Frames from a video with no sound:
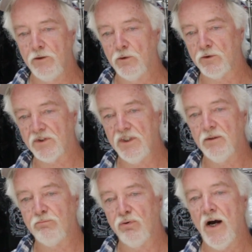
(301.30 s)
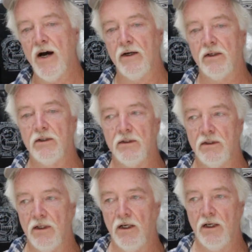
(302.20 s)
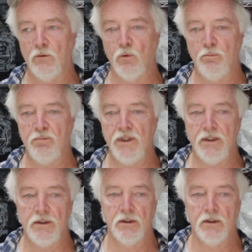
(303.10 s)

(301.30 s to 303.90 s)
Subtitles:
you'll see the product will be,